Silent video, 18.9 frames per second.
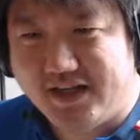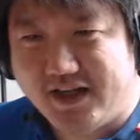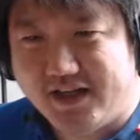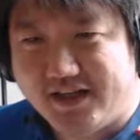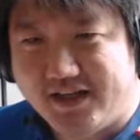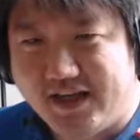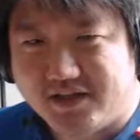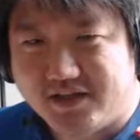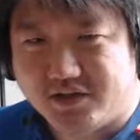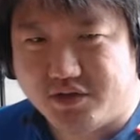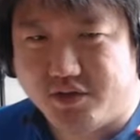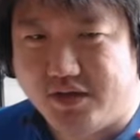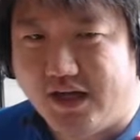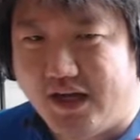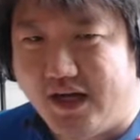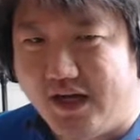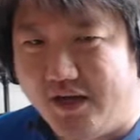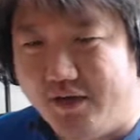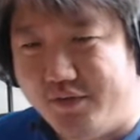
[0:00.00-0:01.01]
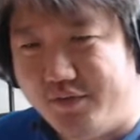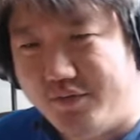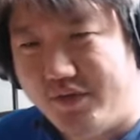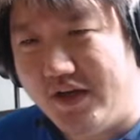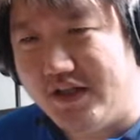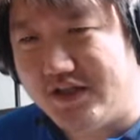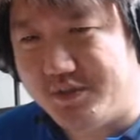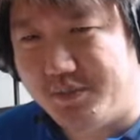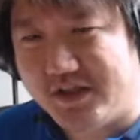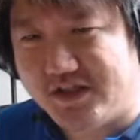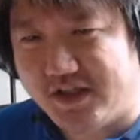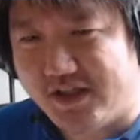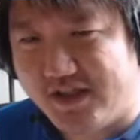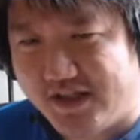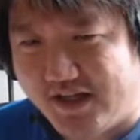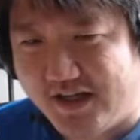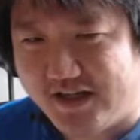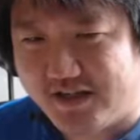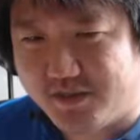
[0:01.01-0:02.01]
attack so that I have as much
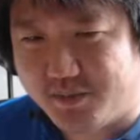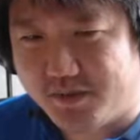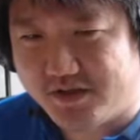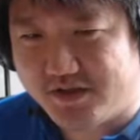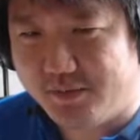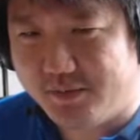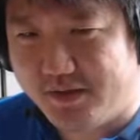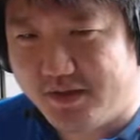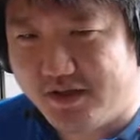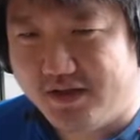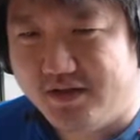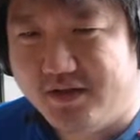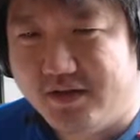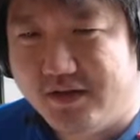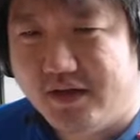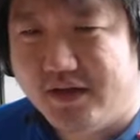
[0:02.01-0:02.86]
attack as possible.